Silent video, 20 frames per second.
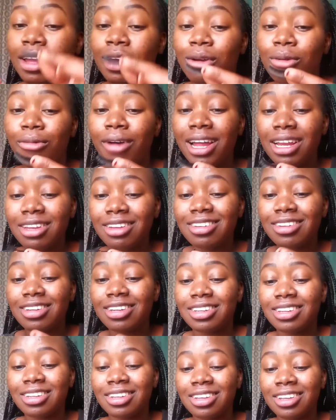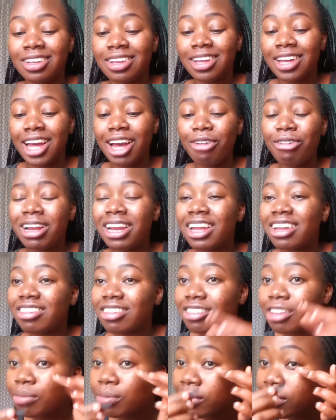What? How are
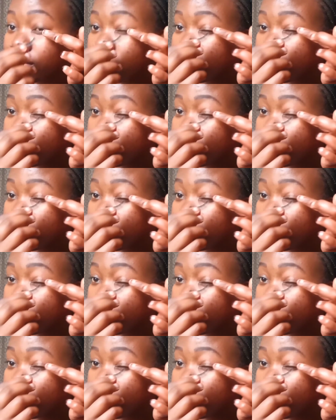lashes supposed